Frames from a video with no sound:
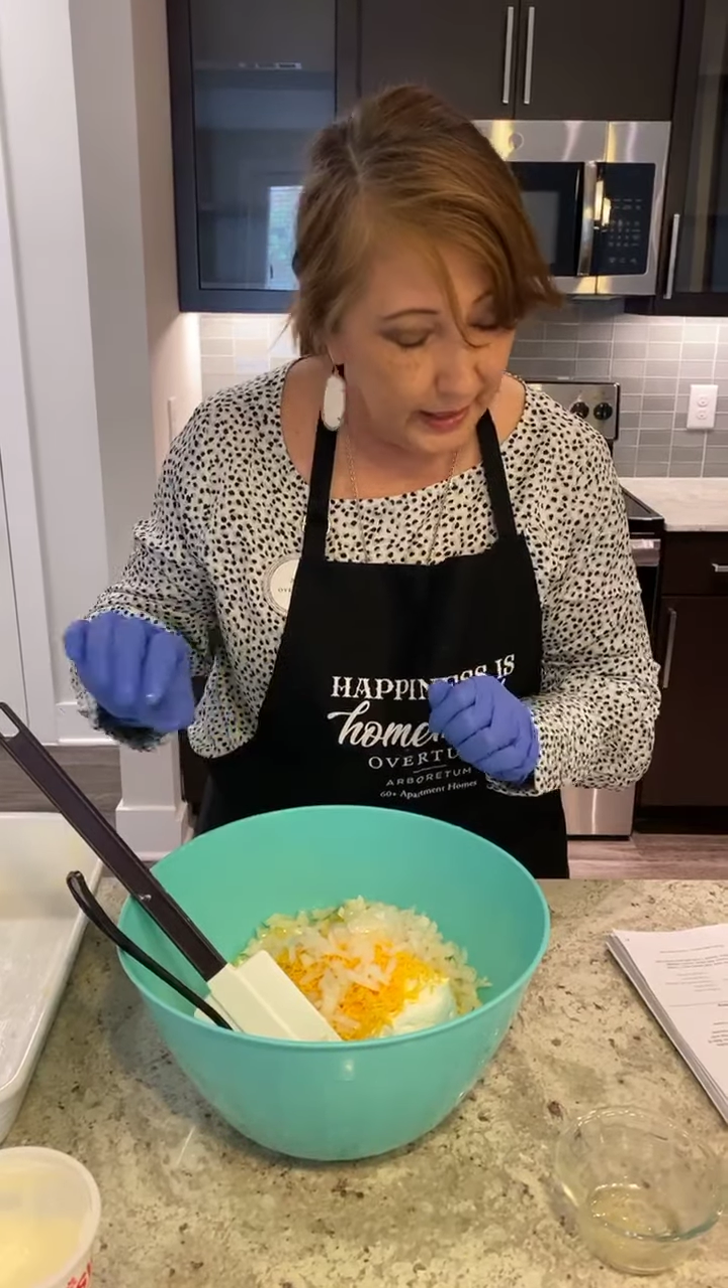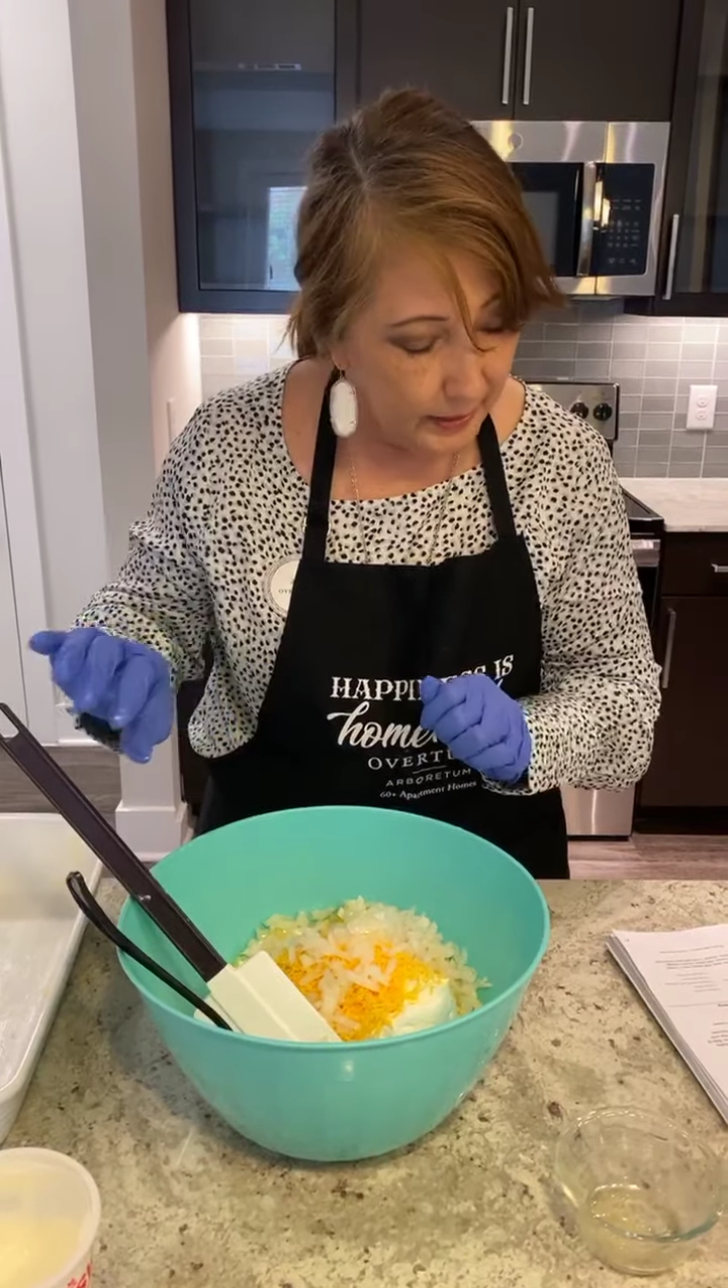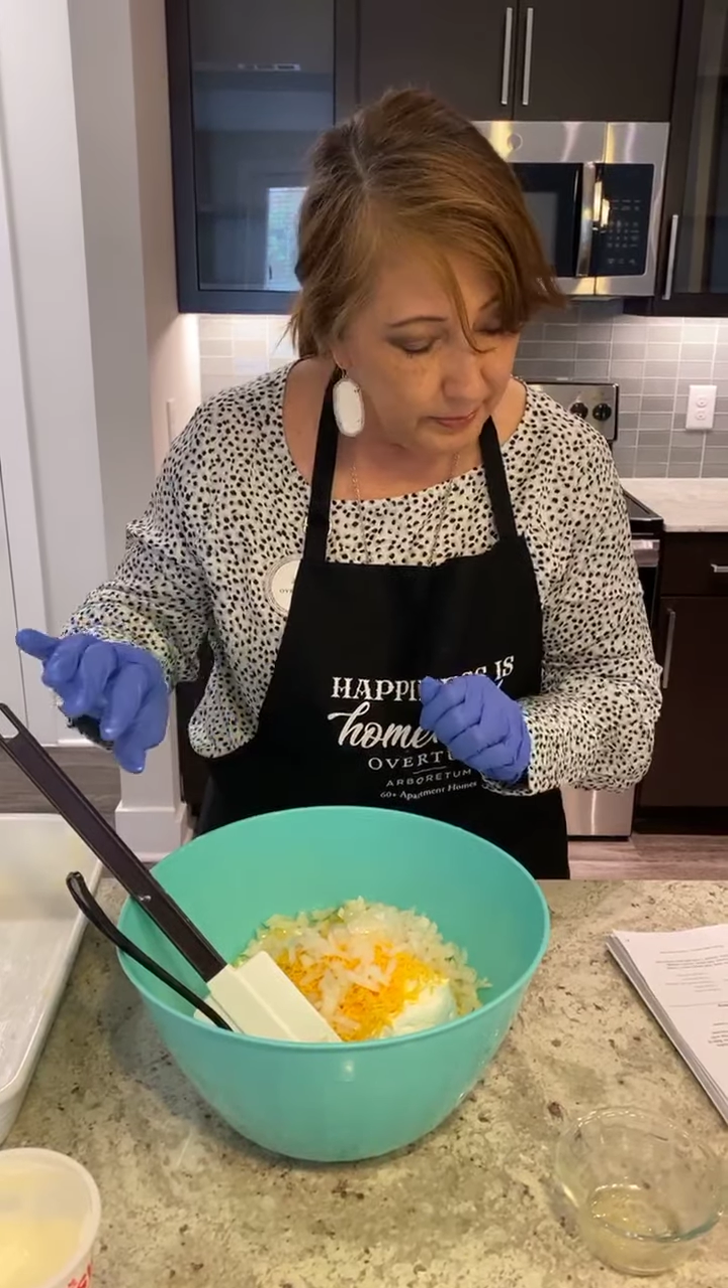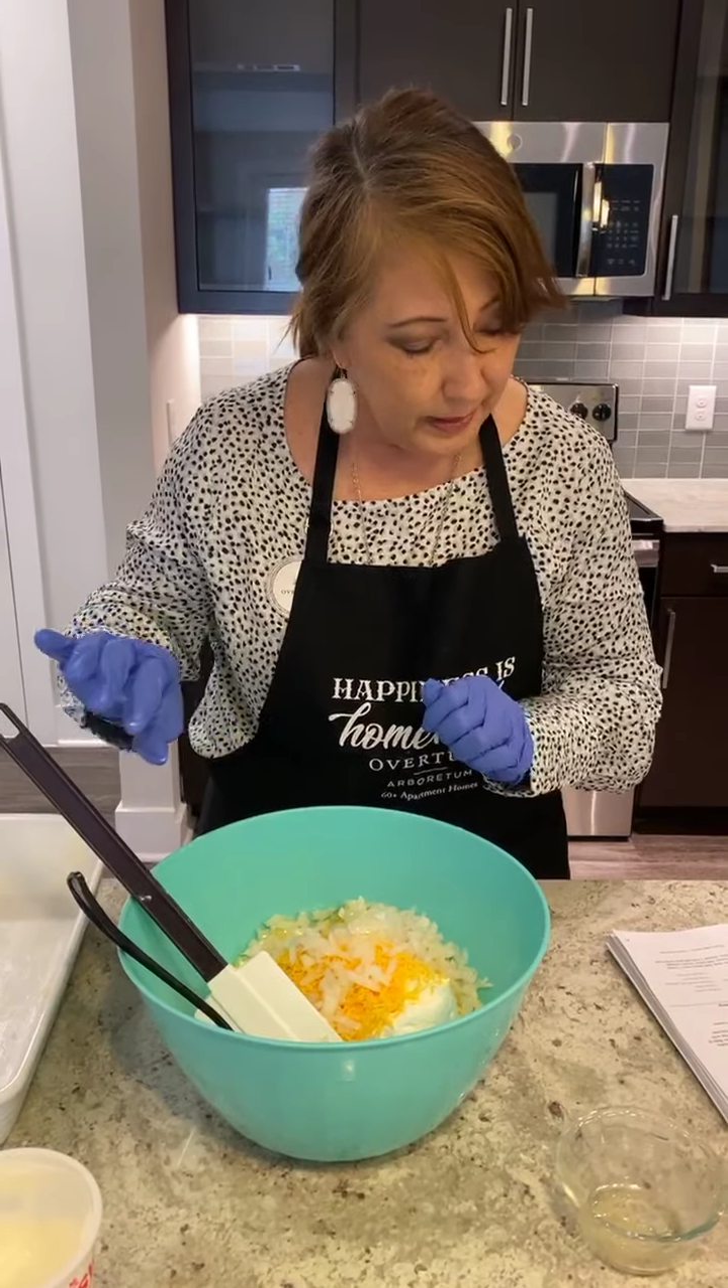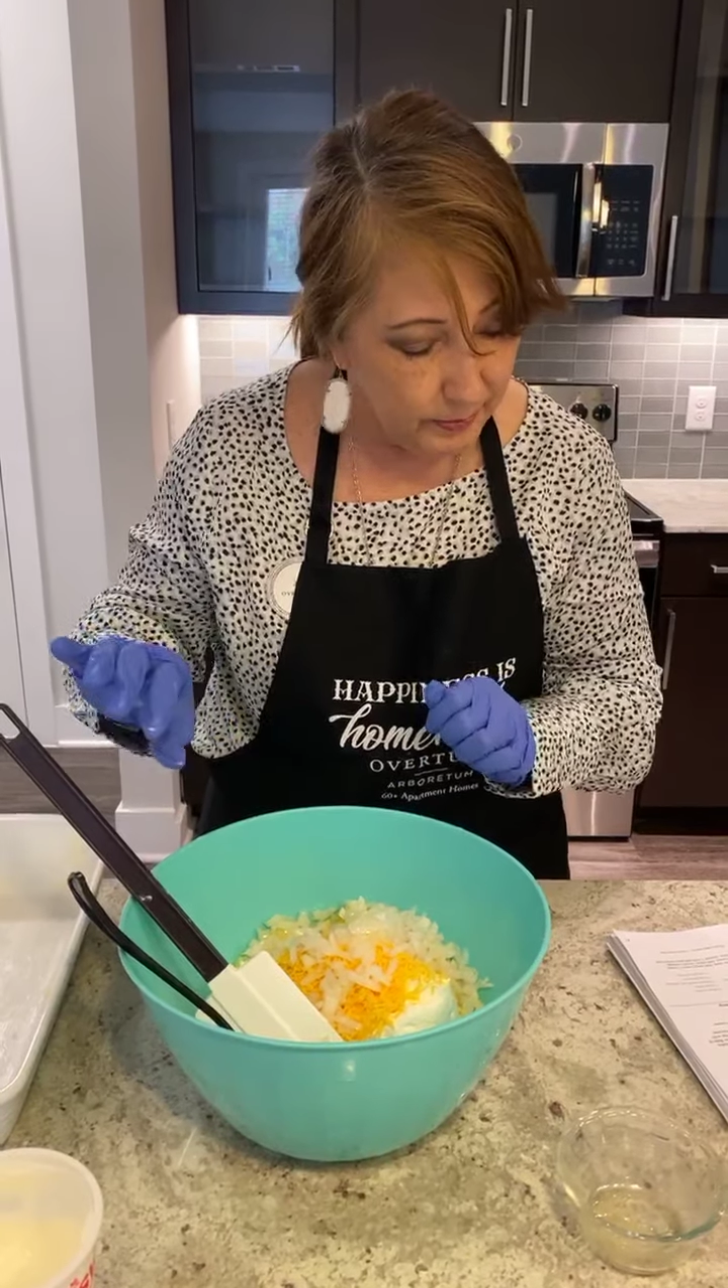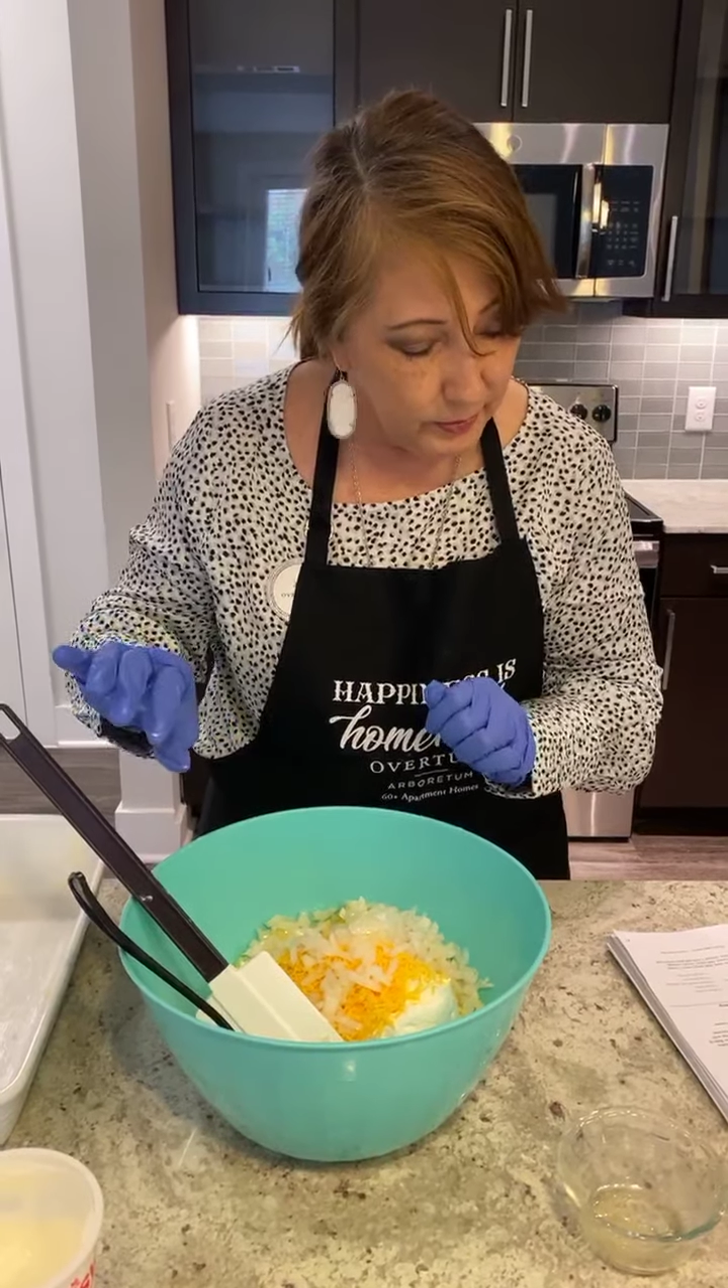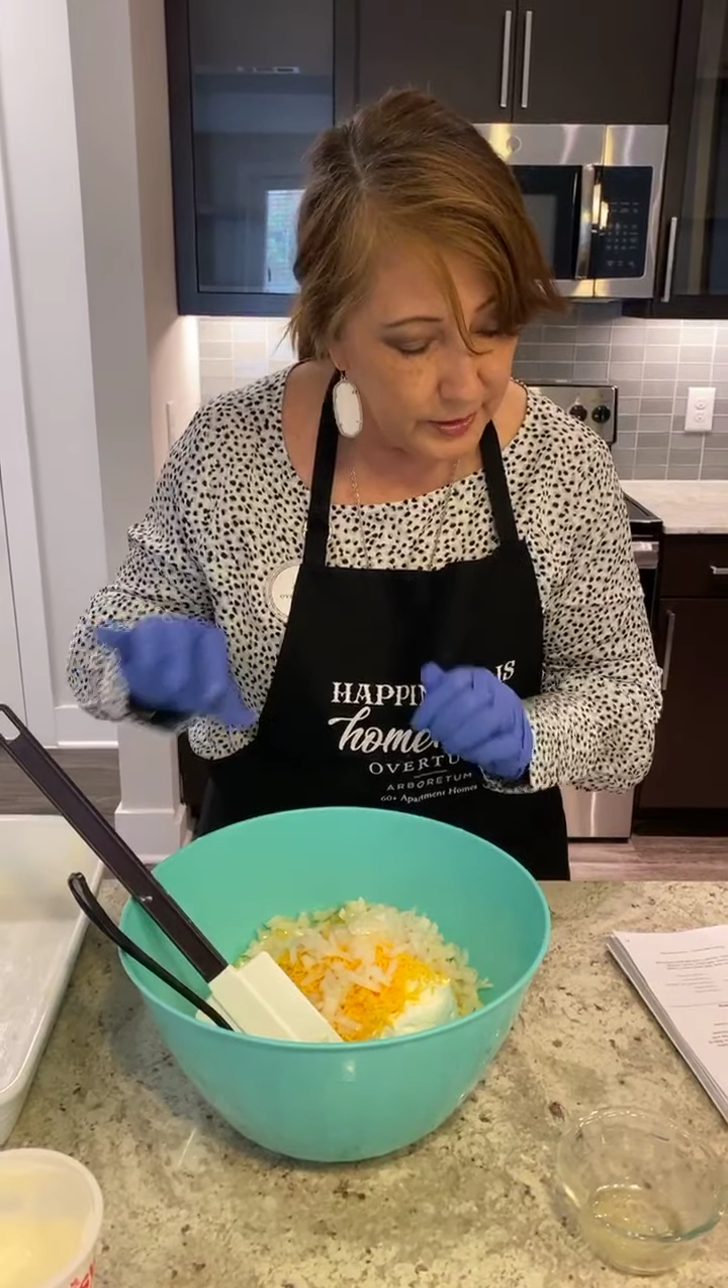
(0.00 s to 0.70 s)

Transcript: add pepper,